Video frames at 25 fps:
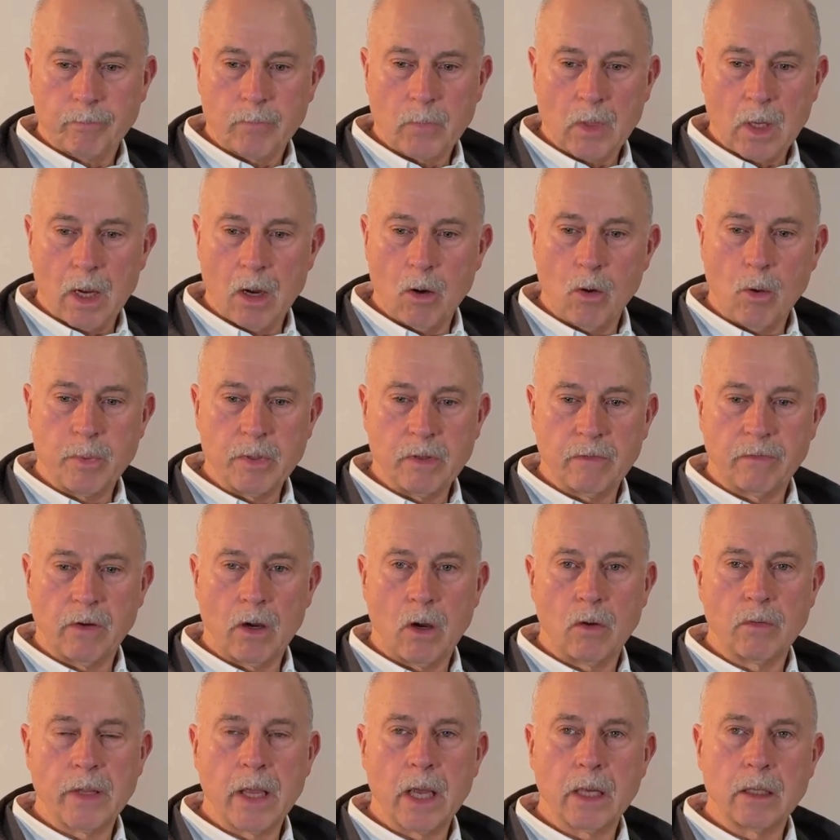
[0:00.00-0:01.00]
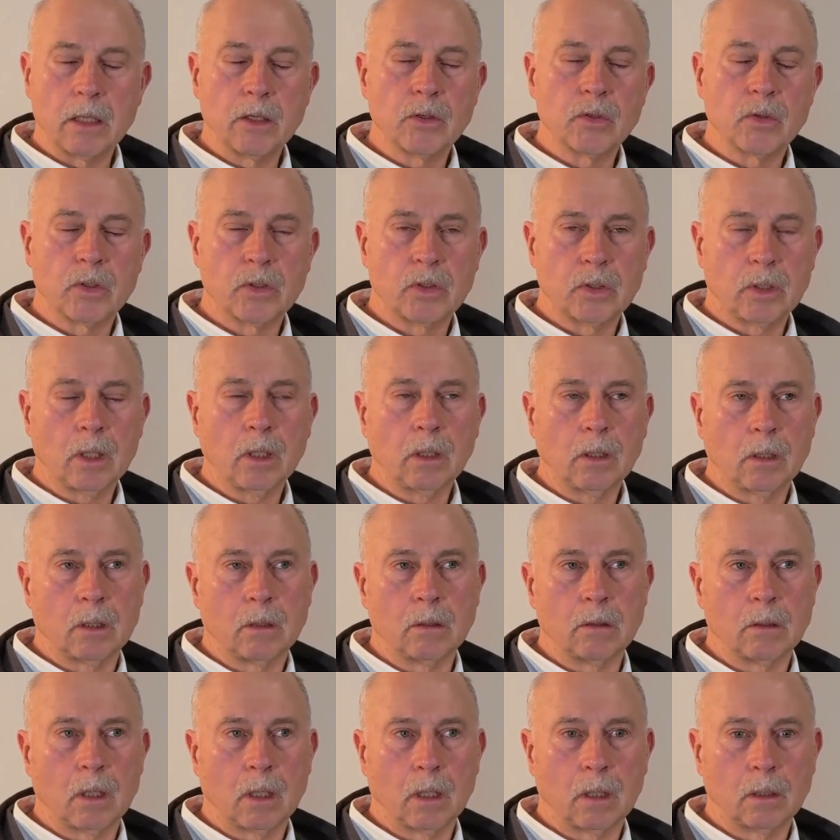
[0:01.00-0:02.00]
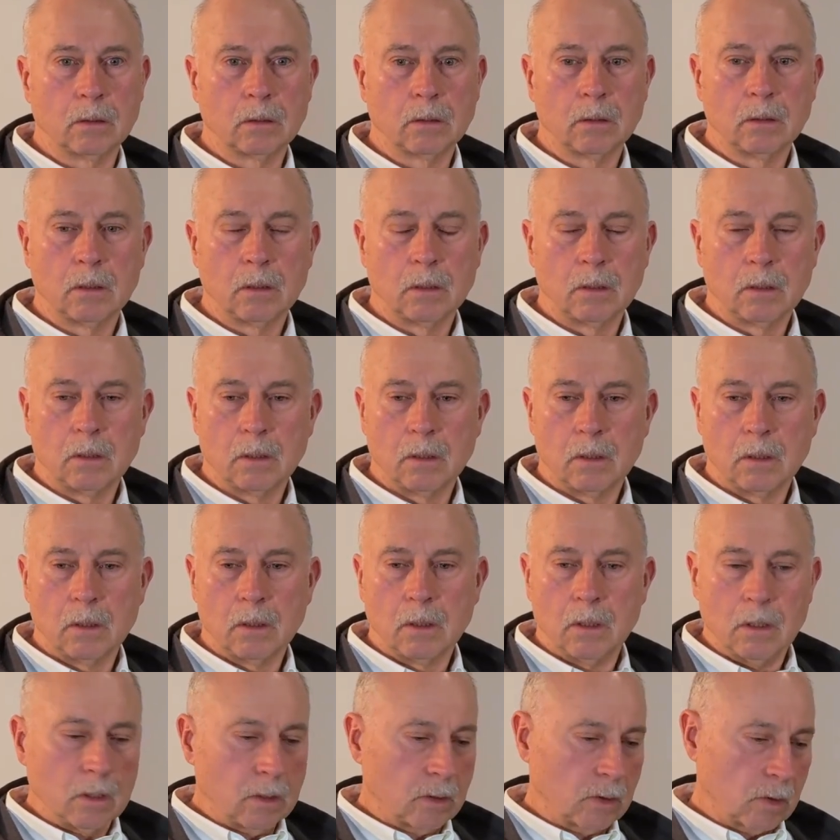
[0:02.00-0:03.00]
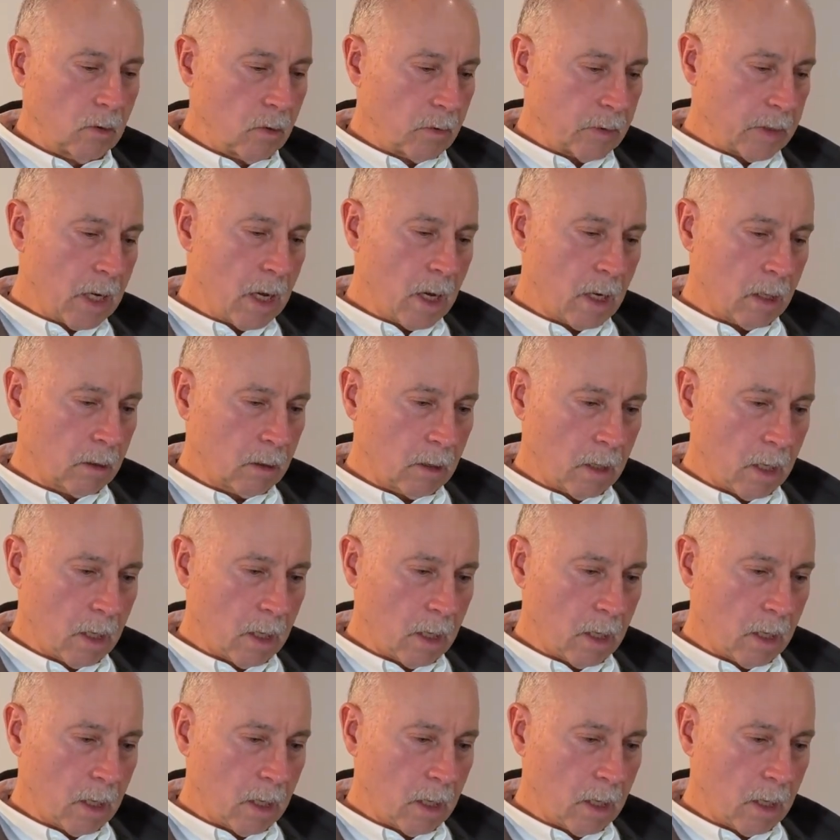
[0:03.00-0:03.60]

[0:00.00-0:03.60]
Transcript: I hope you found that interesting. And so yeah,